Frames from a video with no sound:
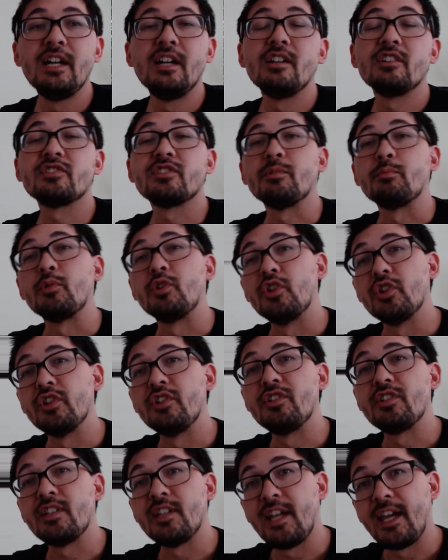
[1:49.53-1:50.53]
some good
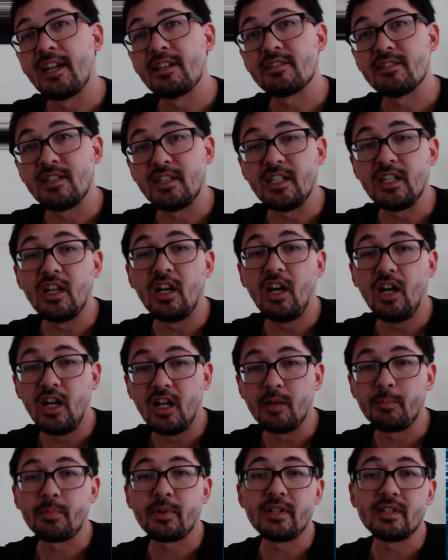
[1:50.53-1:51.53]
tenacity
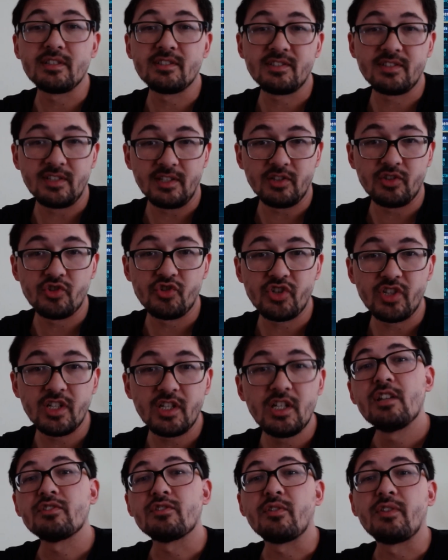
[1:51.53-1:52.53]
up
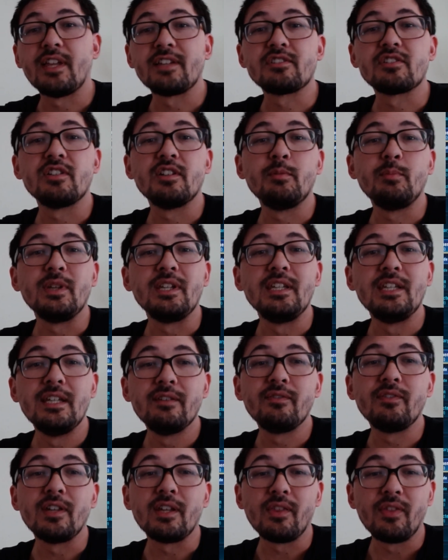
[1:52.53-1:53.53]
synergy, so that's going to be
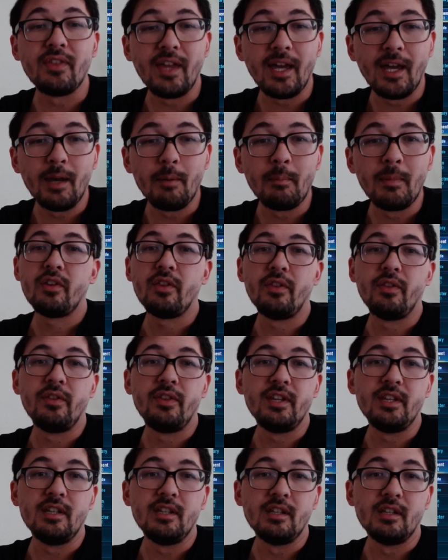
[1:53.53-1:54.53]
giving them
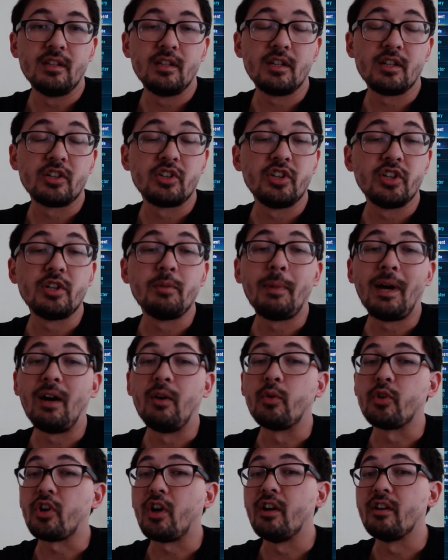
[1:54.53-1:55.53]
the good
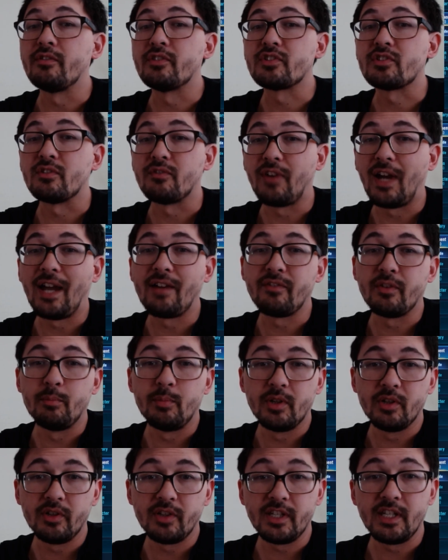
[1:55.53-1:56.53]
amount of
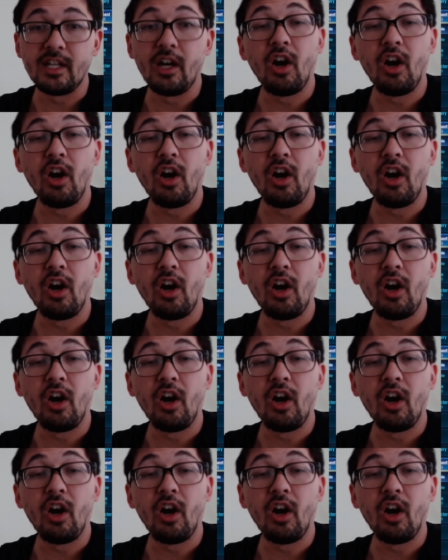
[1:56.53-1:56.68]
survivability.